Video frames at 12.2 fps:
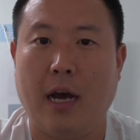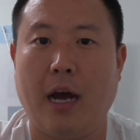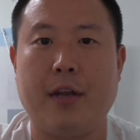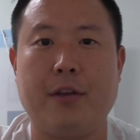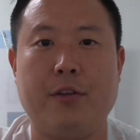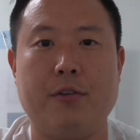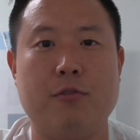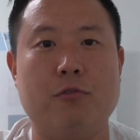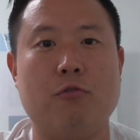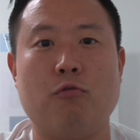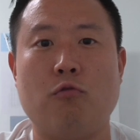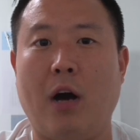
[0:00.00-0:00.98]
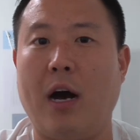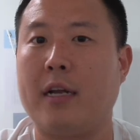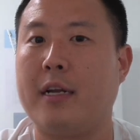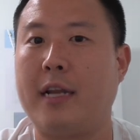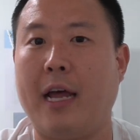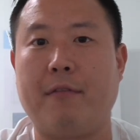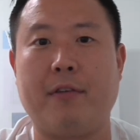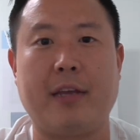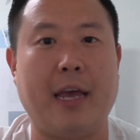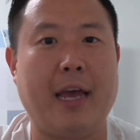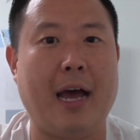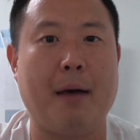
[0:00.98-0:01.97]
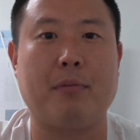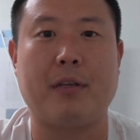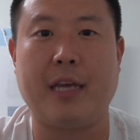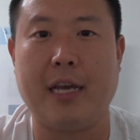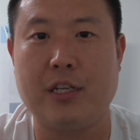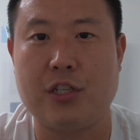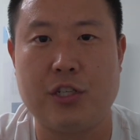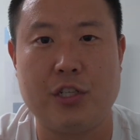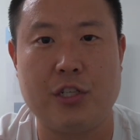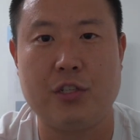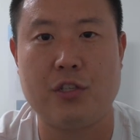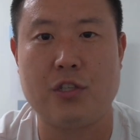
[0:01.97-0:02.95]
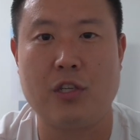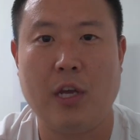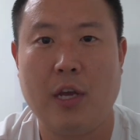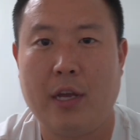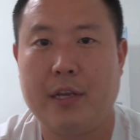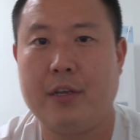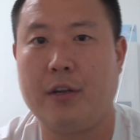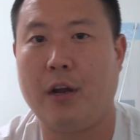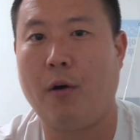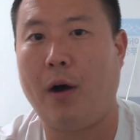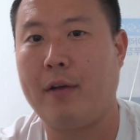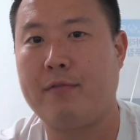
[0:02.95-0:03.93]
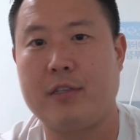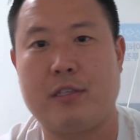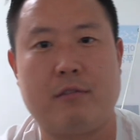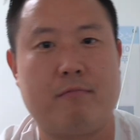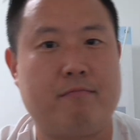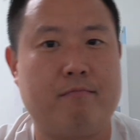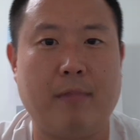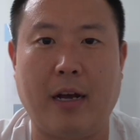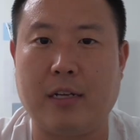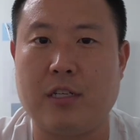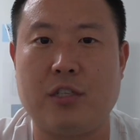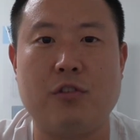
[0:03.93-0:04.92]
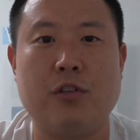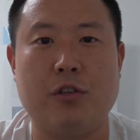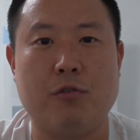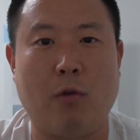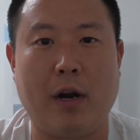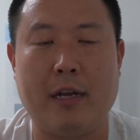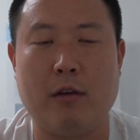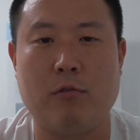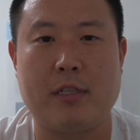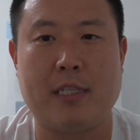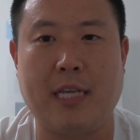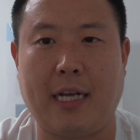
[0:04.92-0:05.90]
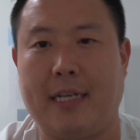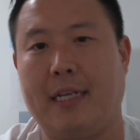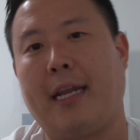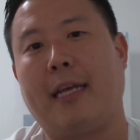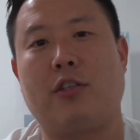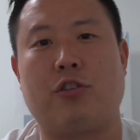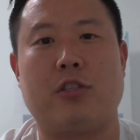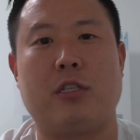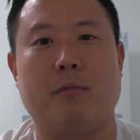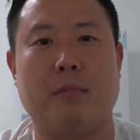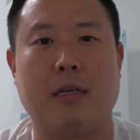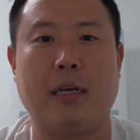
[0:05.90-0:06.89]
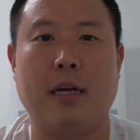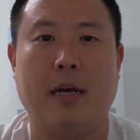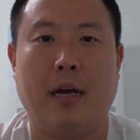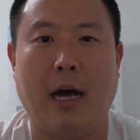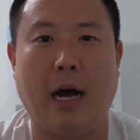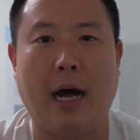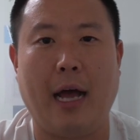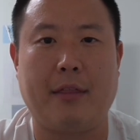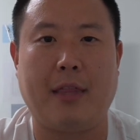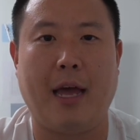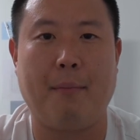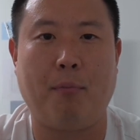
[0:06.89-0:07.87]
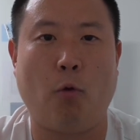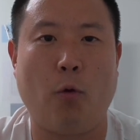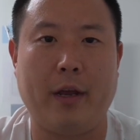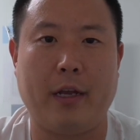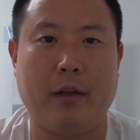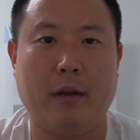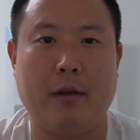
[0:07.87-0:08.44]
I knew how to navigate applications. I just knew, right? It was second nature to me at that point,